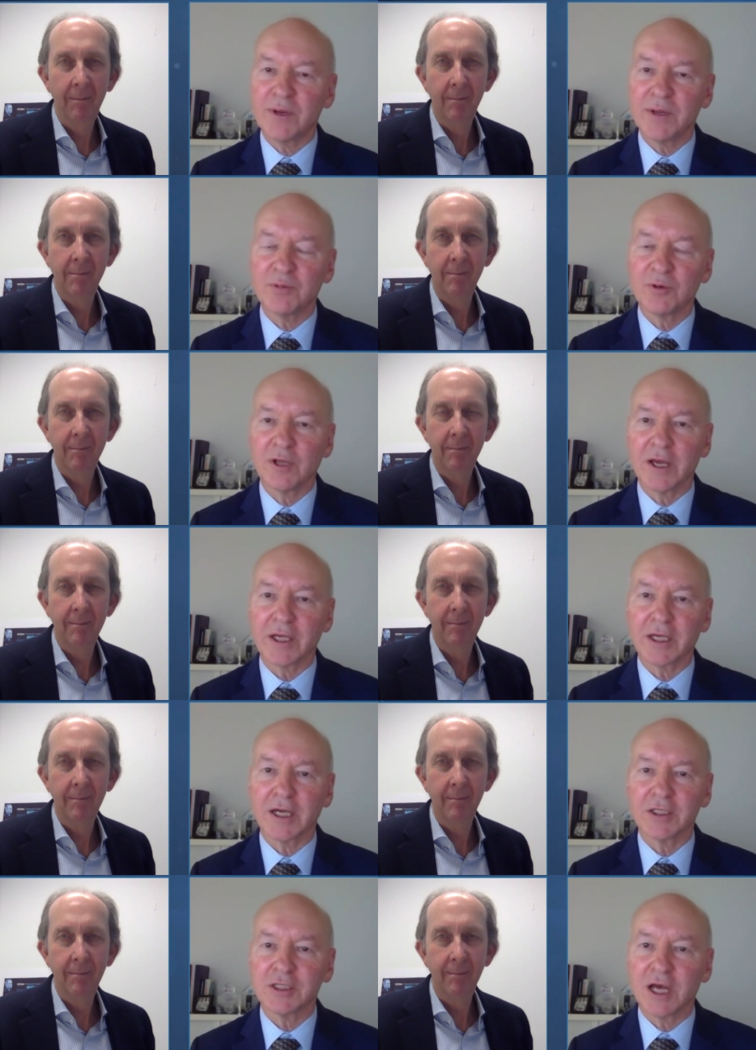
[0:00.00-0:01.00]
Speaker 1: people like
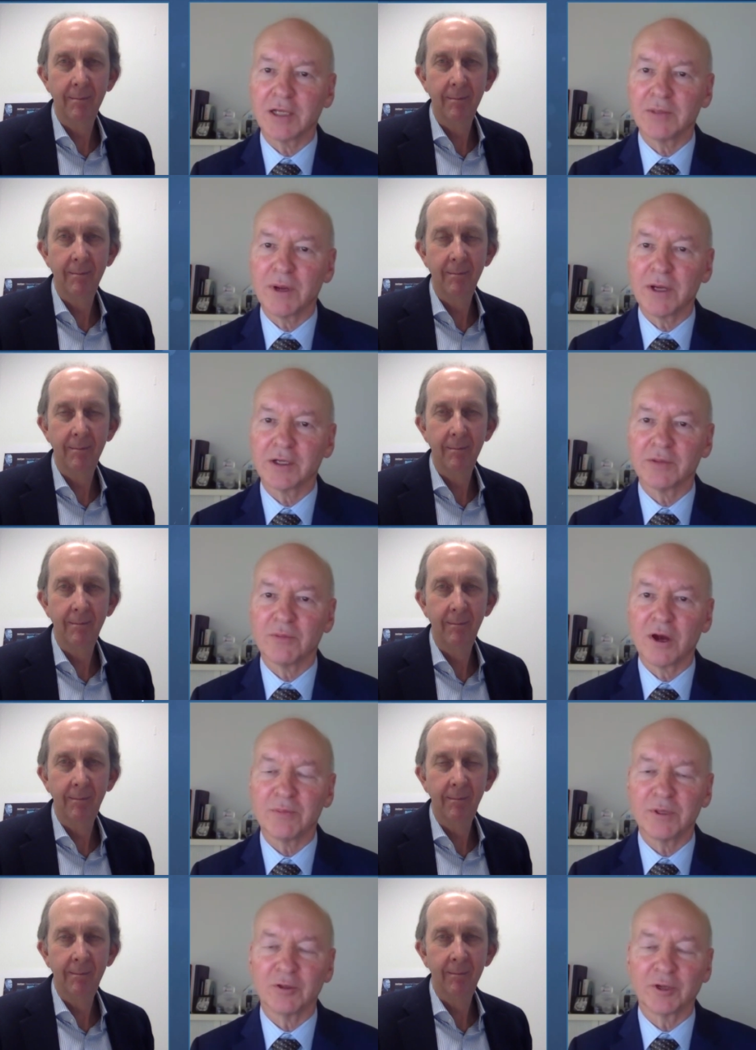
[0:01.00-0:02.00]
uh, Charlie Munger
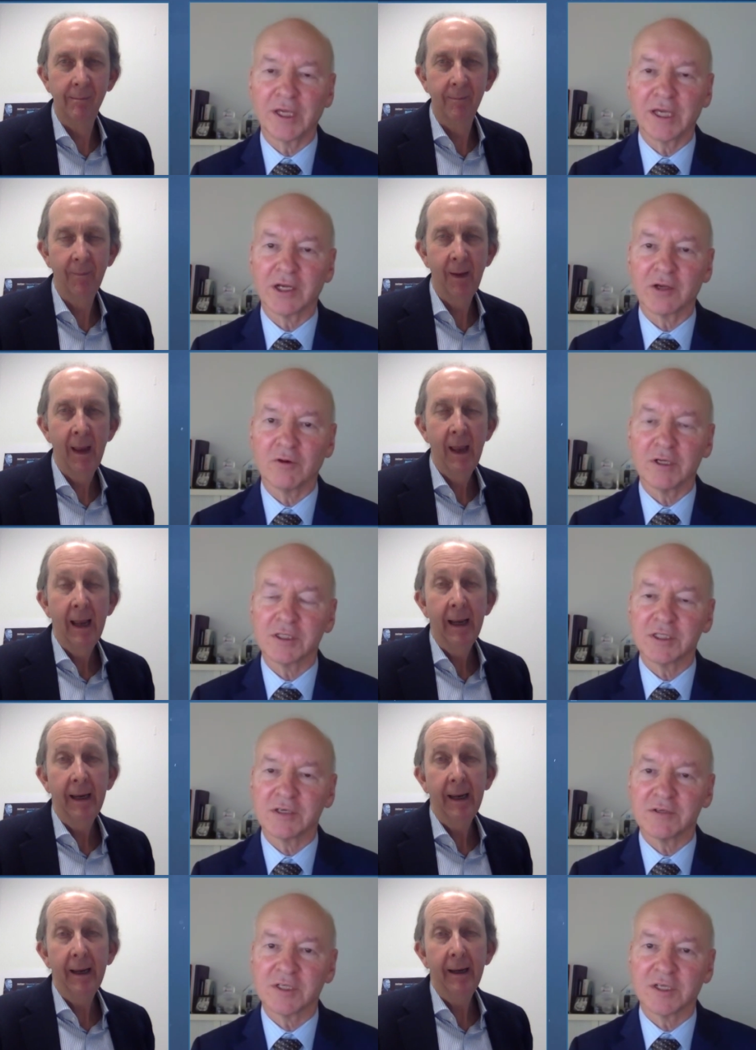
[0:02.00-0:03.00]
might be looking at it quite
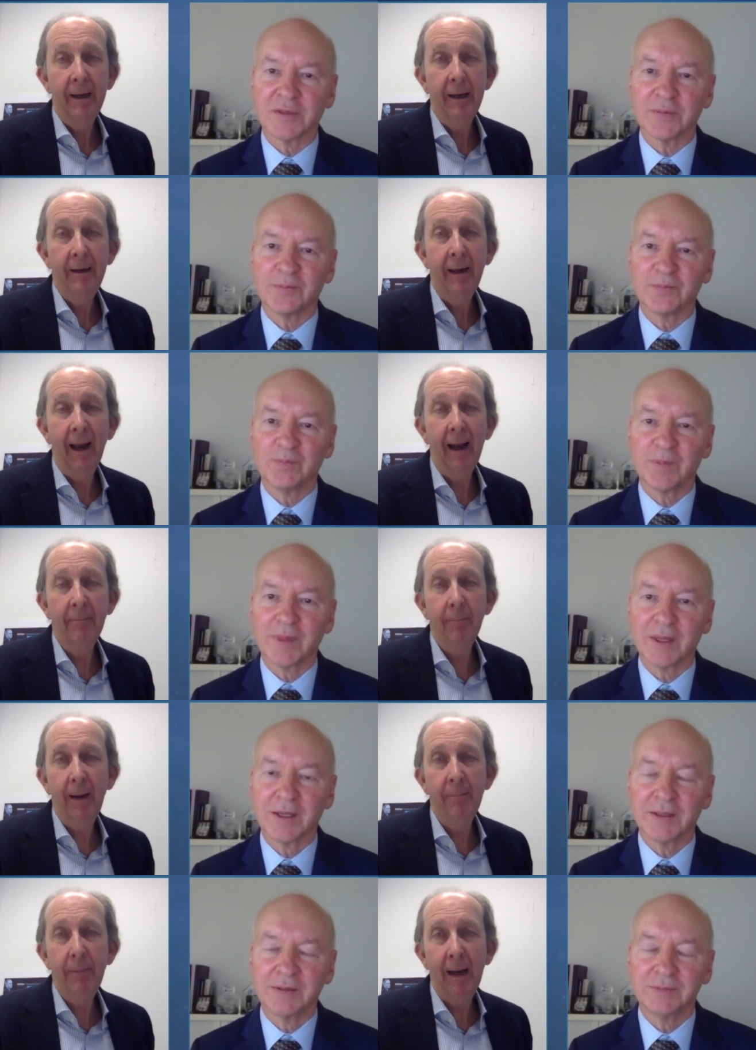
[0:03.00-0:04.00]
seriously.
Speaker 2: Yeah, and,
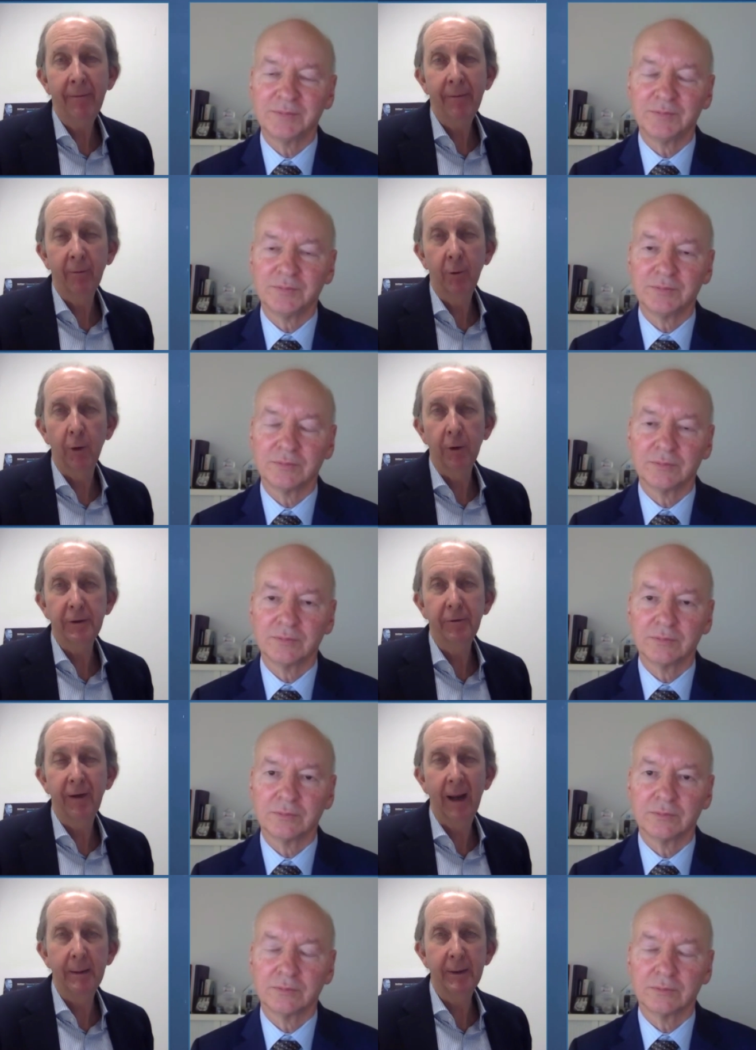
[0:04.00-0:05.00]
and Buffett, of course, is
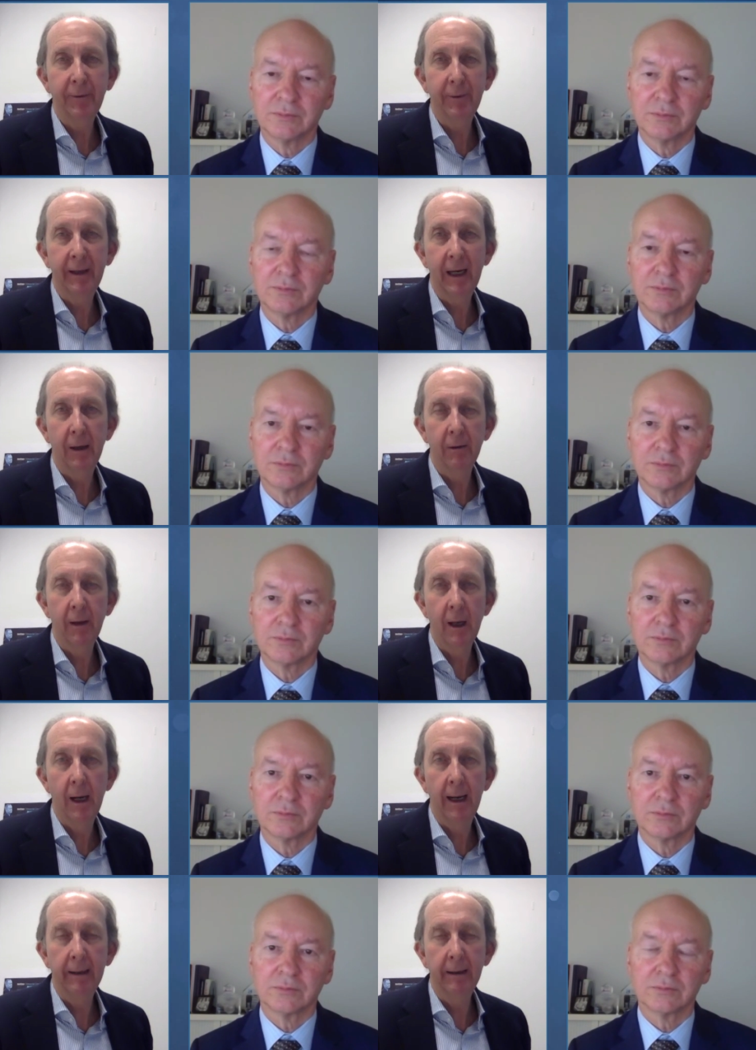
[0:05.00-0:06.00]
famous for the old
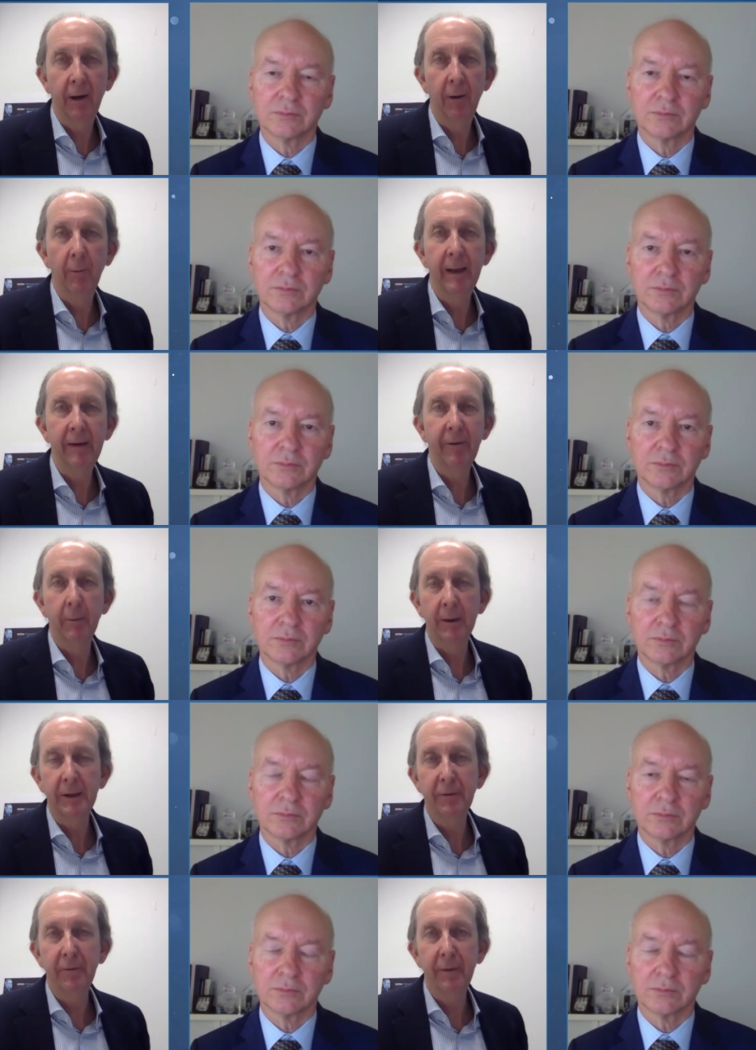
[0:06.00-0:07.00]
line, you know, when
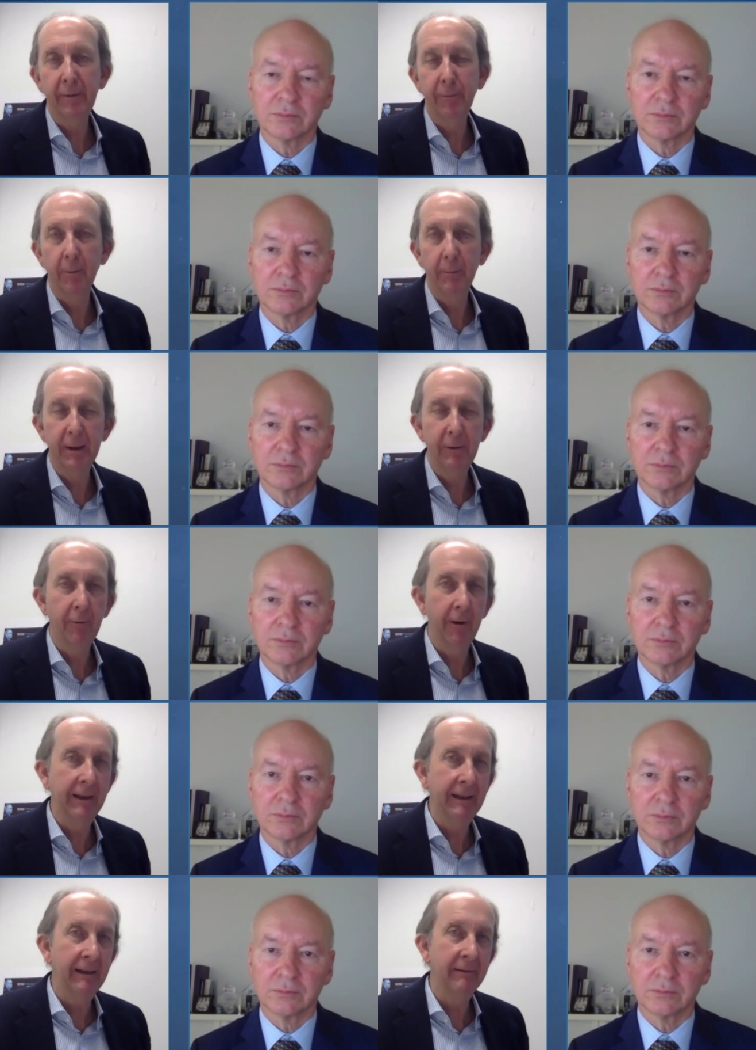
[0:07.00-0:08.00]
everybody's fearful, be
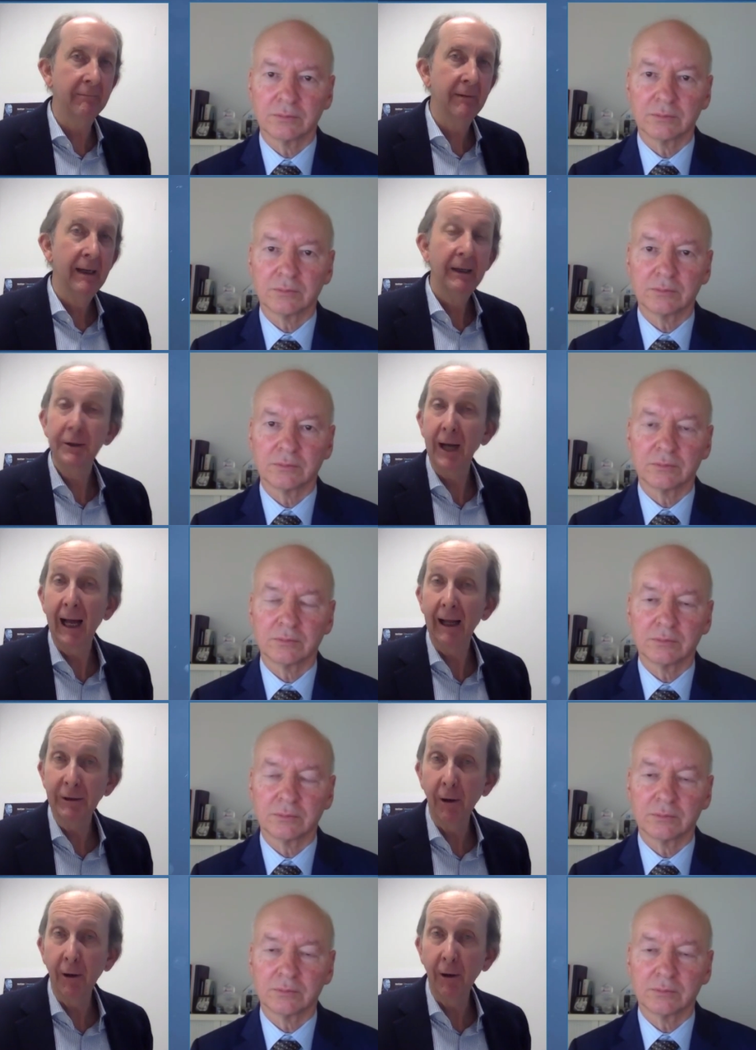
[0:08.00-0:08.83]
greedy. And Charlie's